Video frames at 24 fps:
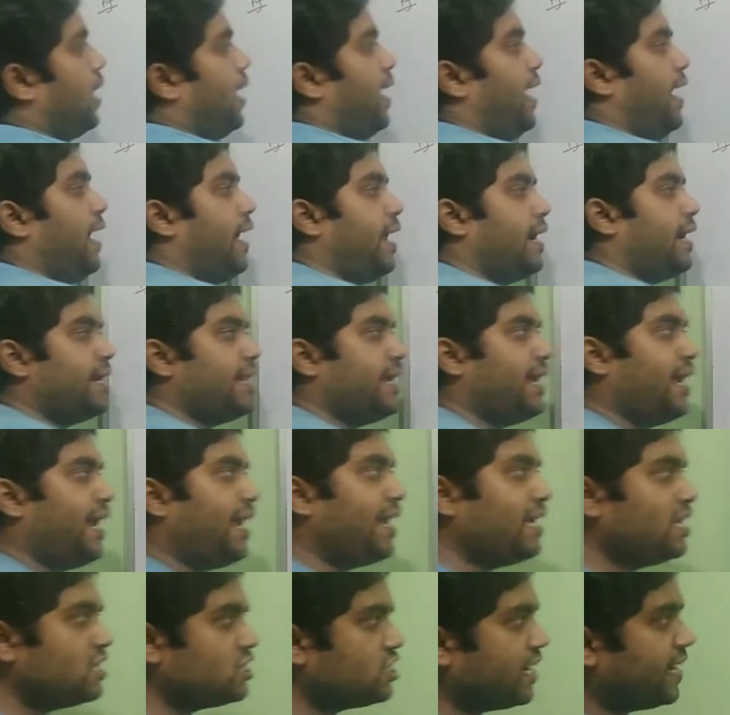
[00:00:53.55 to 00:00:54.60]
and
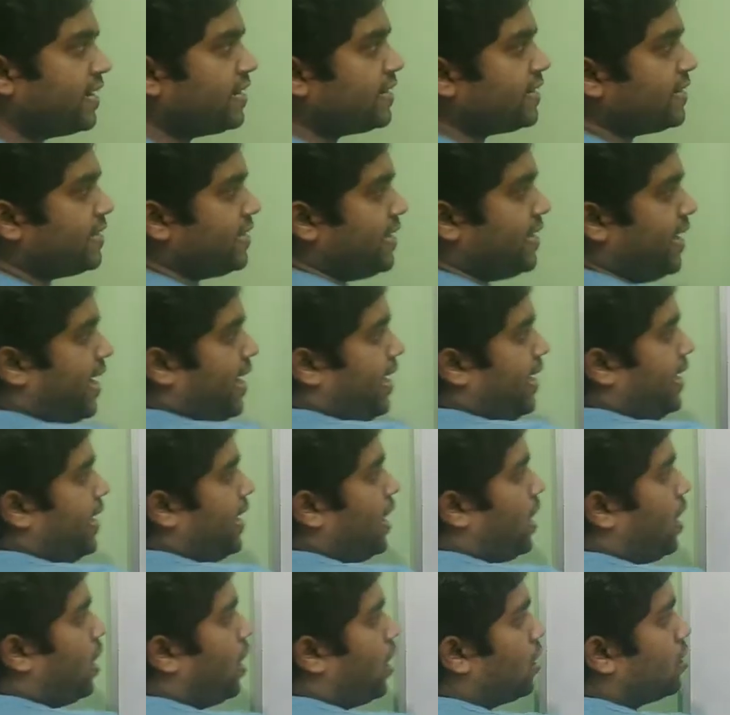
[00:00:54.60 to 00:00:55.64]
H and K
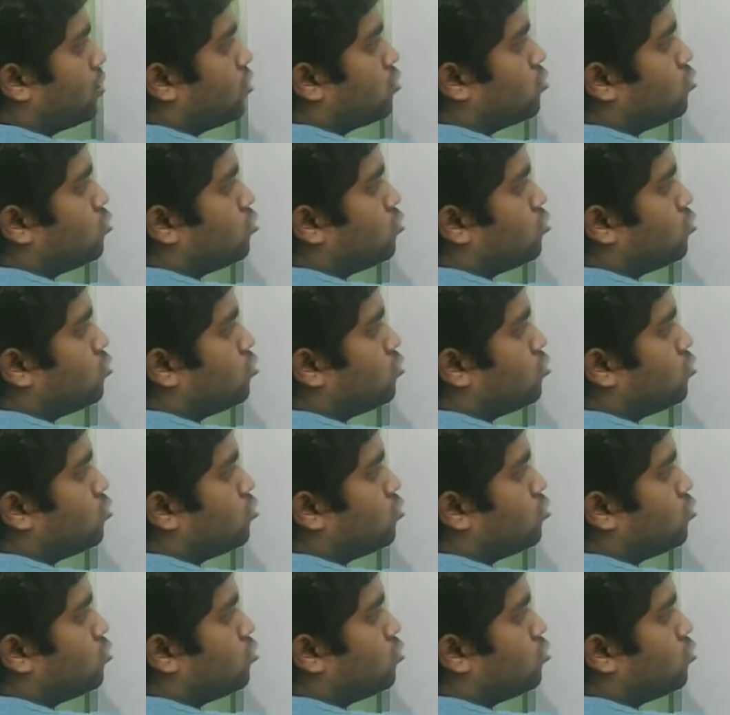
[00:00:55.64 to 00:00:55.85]
are